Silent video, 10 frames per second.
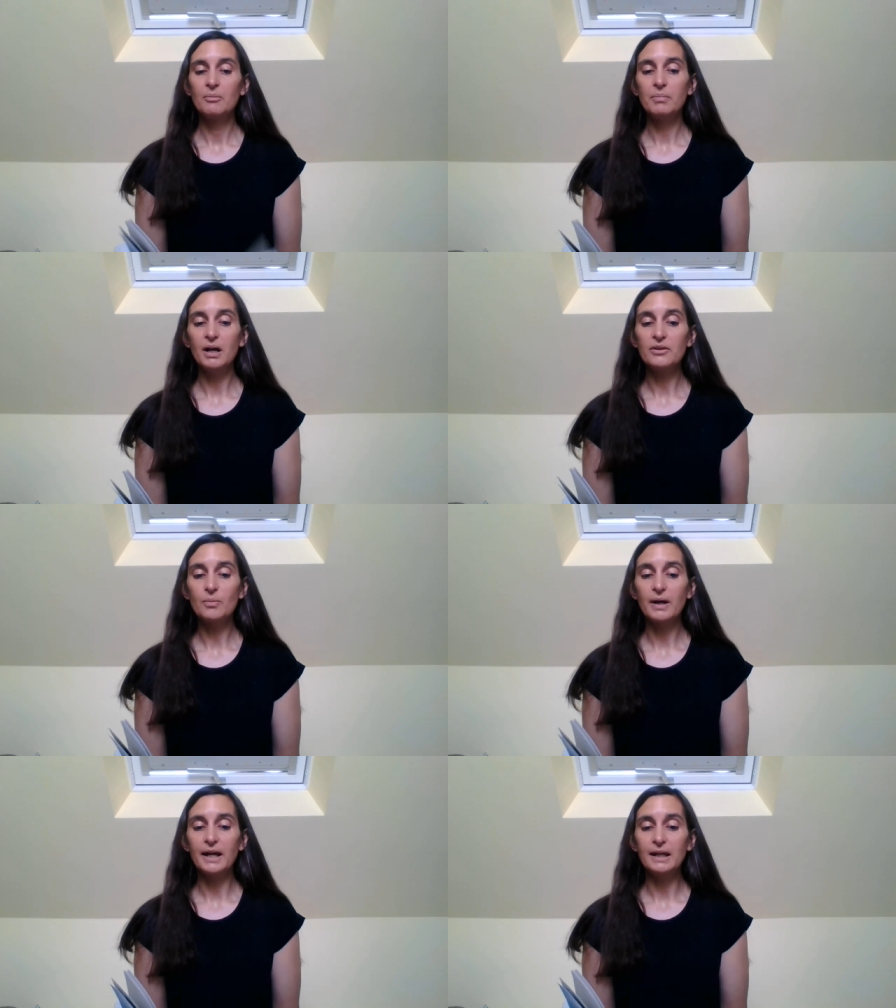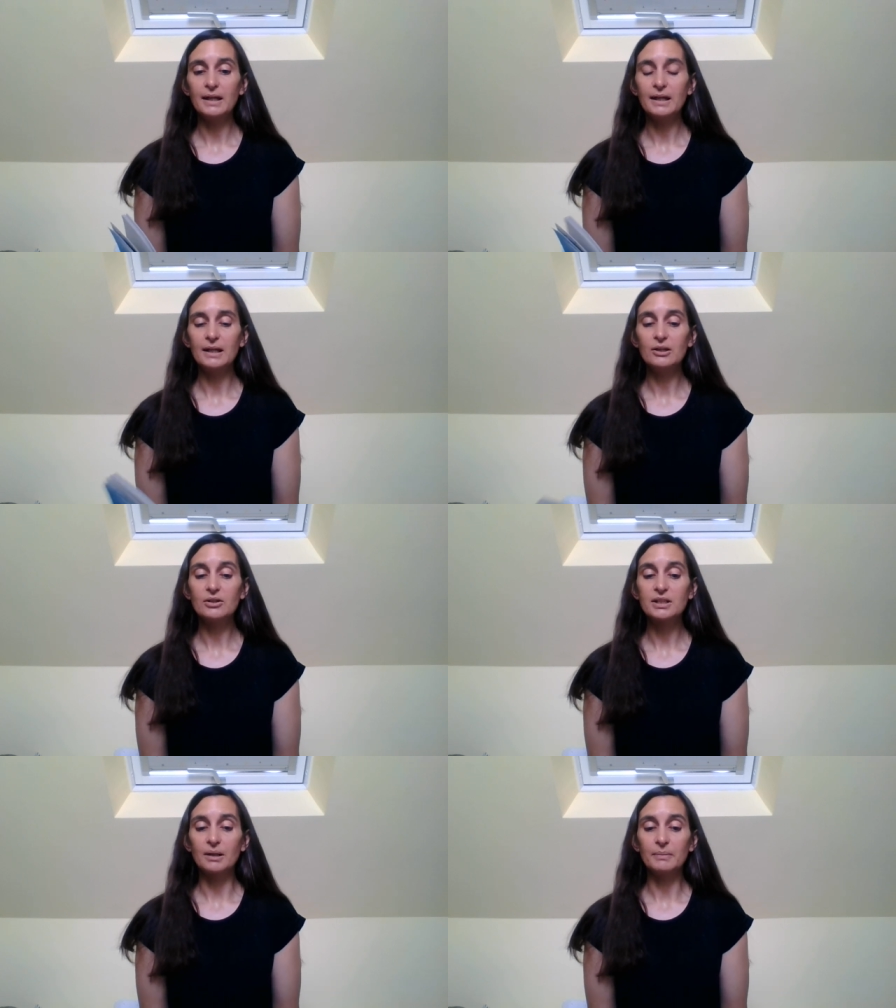By the way he
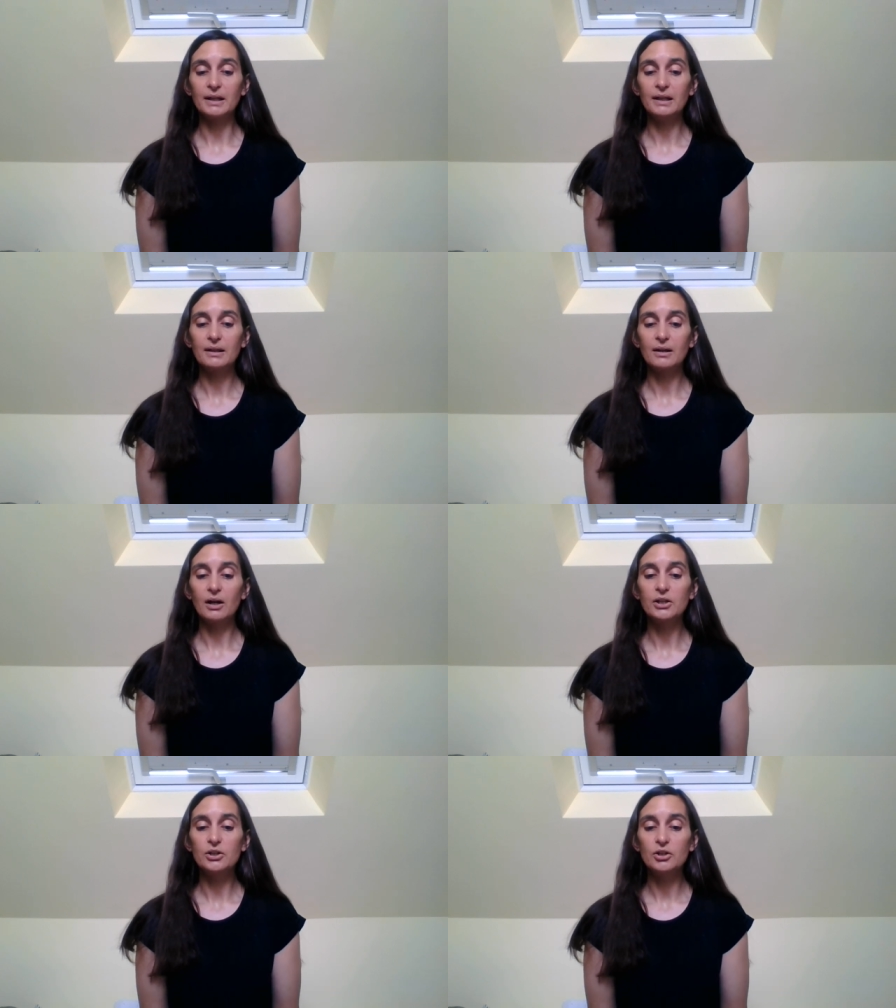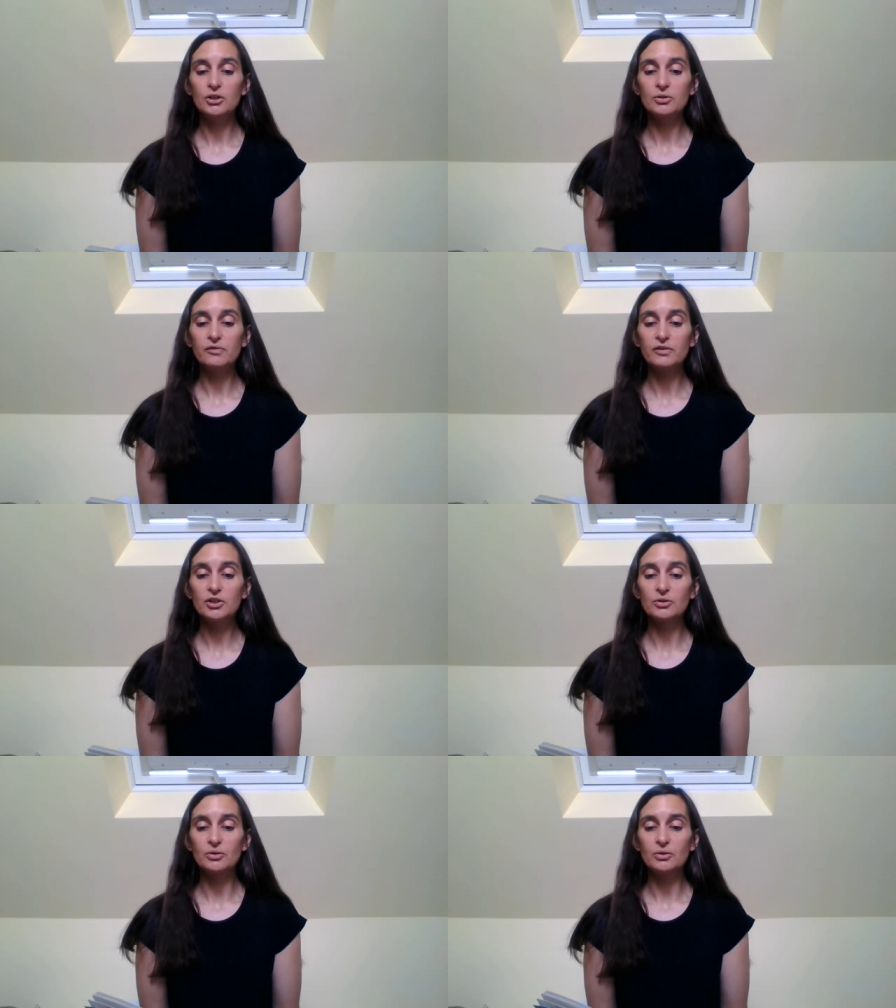looked at me, I knew for
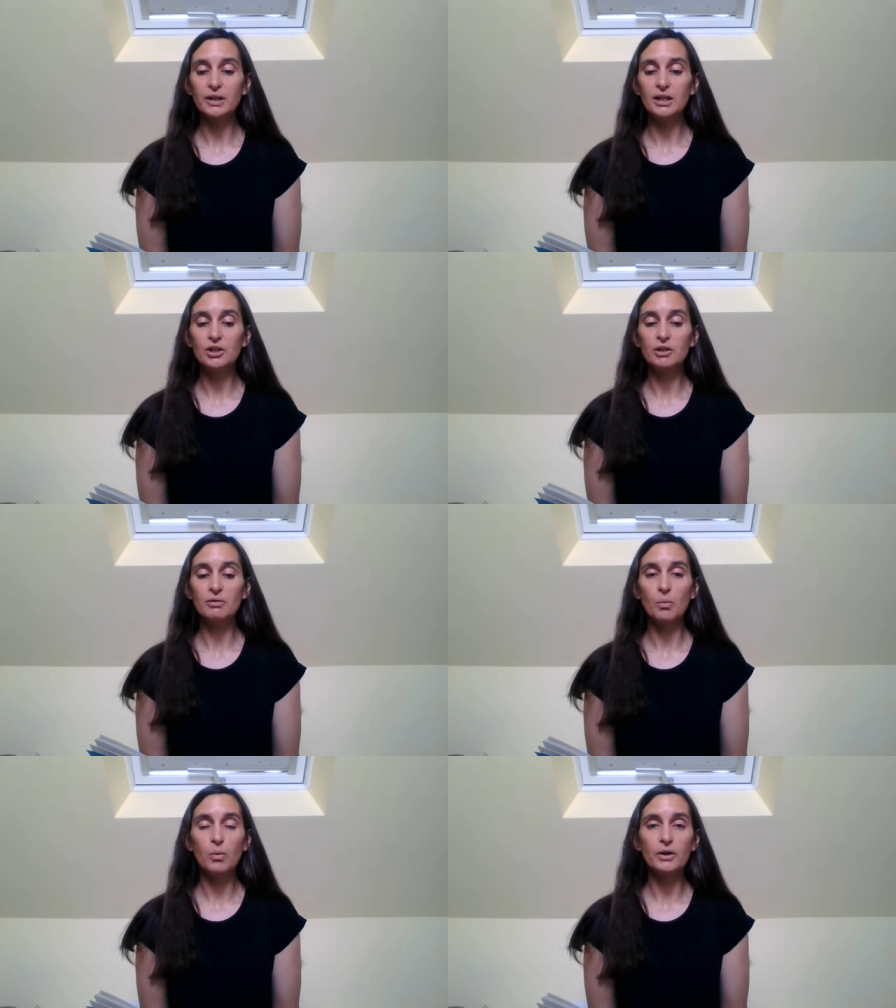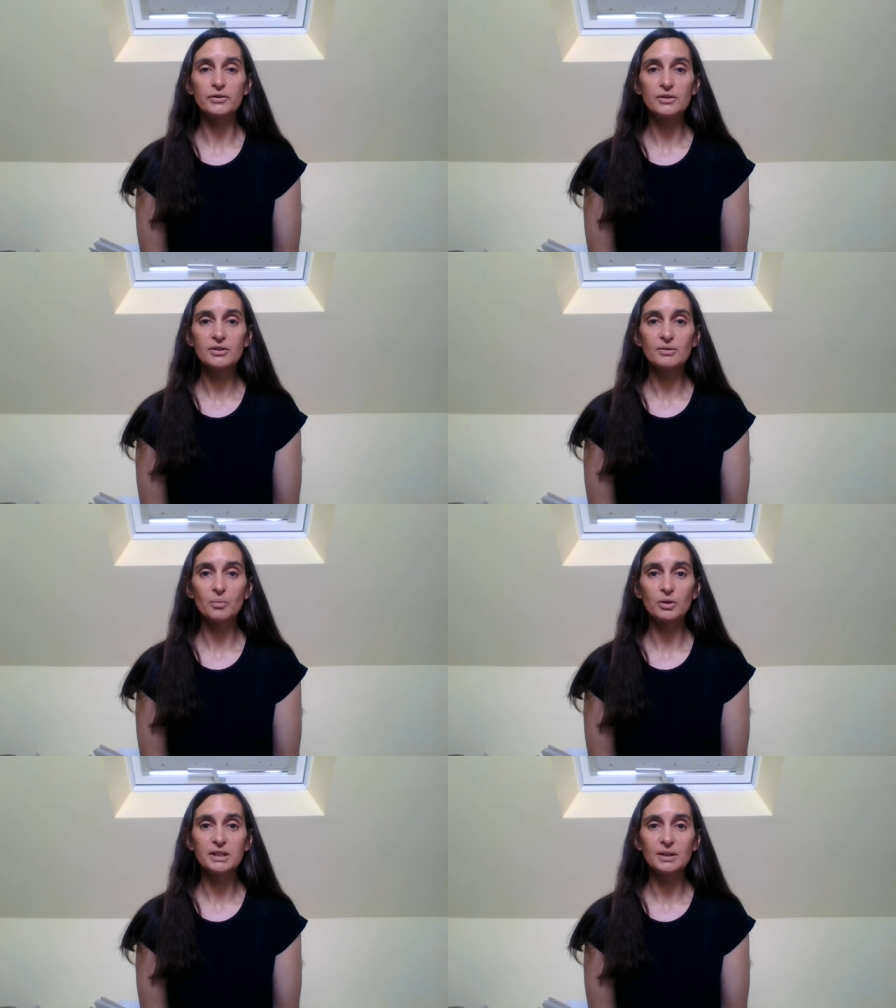sure he knew at once
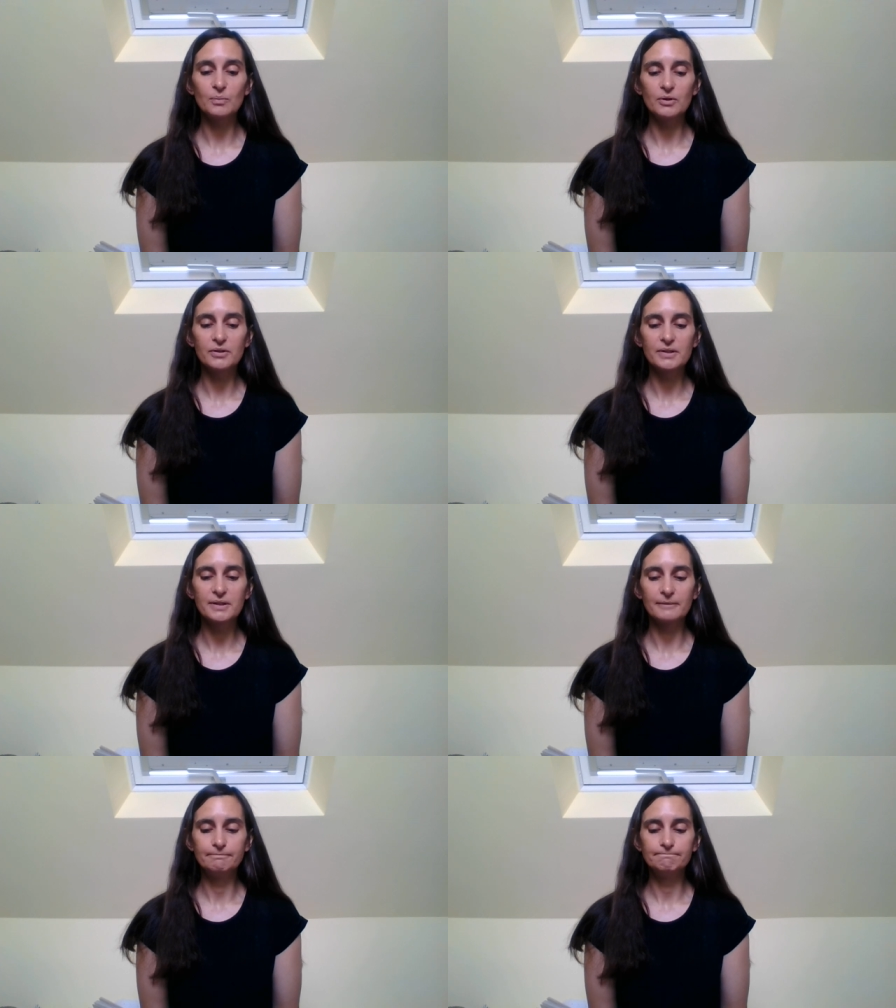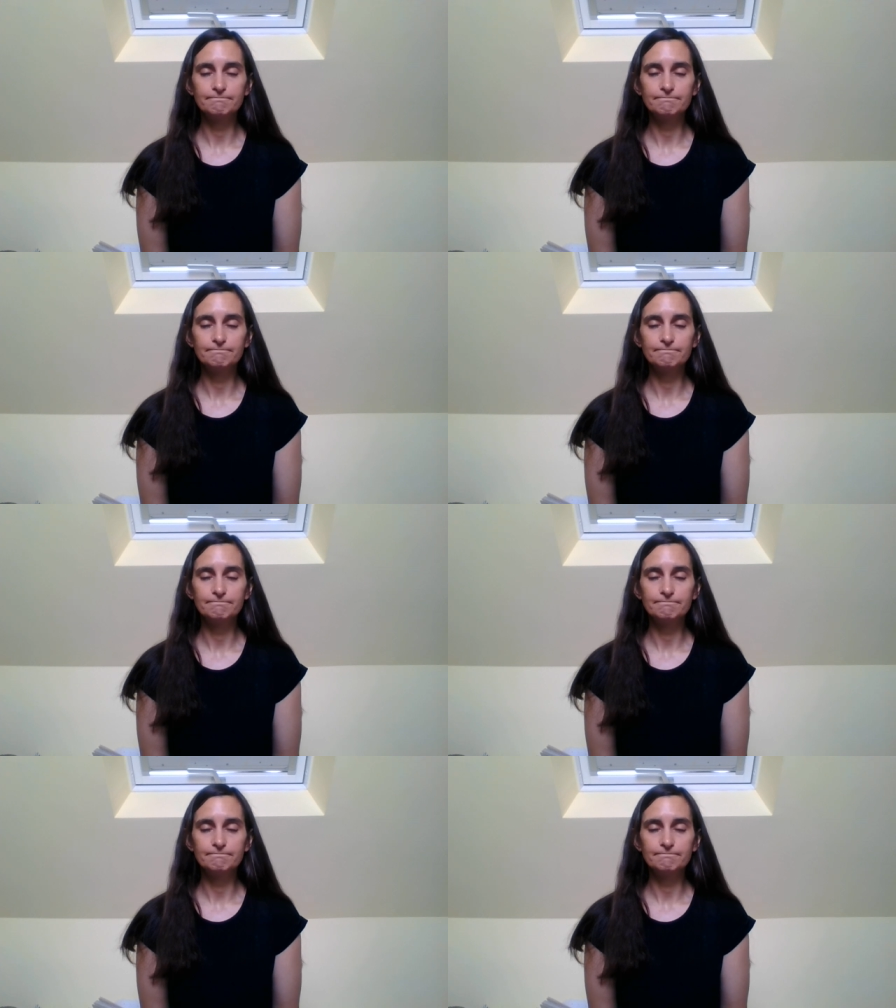what it was.